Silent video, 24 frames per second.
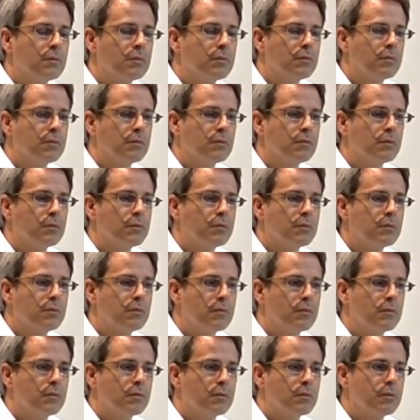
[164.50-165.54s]

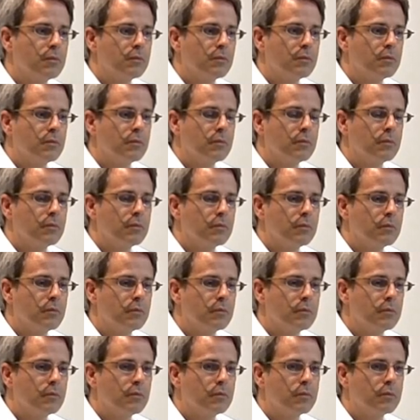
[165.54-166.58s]

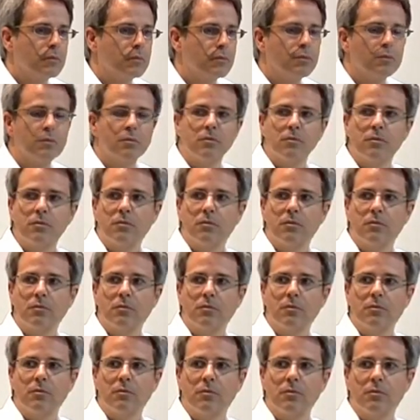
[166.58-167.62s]

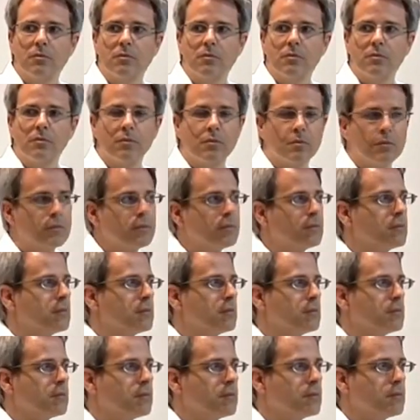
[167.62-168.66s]

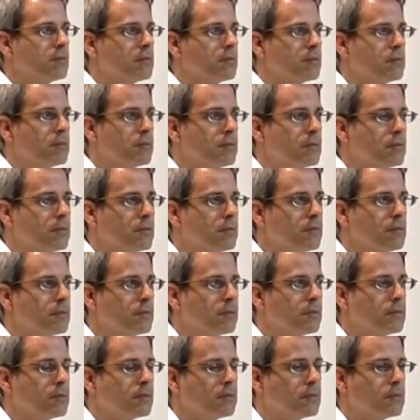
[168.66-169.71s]

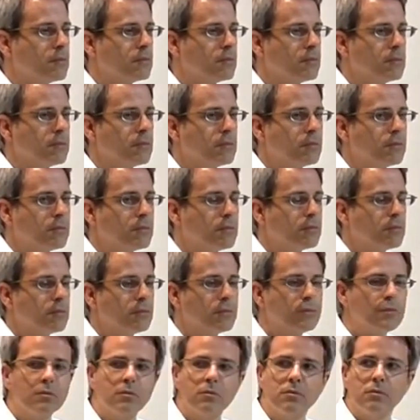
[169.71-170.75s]

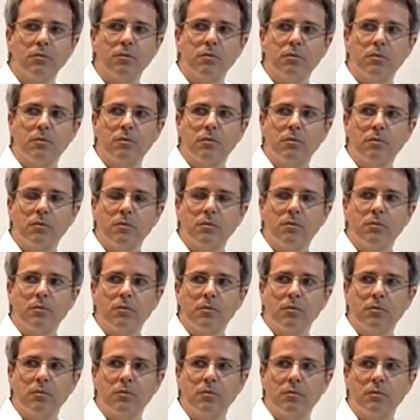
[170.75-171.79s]

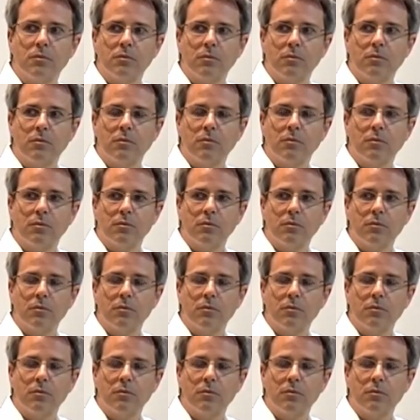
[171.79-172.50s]
(silent)